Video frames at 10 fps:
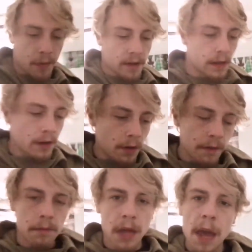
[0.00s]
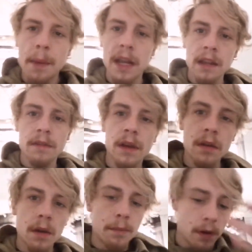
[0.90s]
surprisingly enough, Kim and Evie
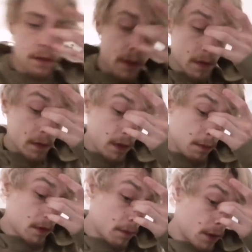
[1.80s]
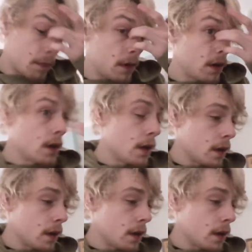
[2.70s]
are both still asleep at the moment.